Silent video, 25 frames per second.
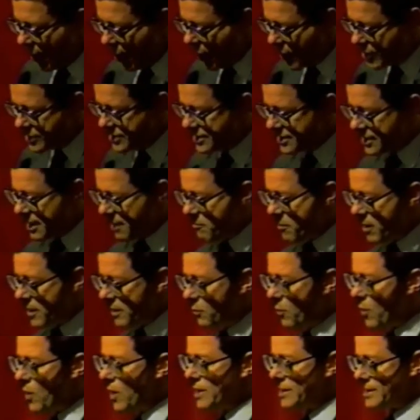or
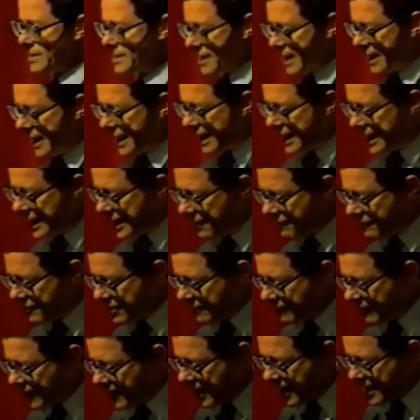someone worse,
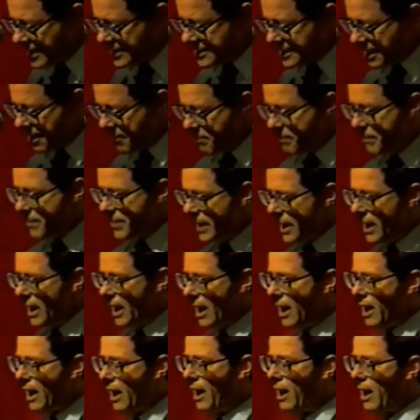even if it ends up
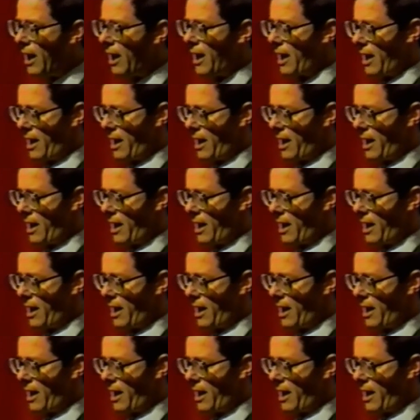being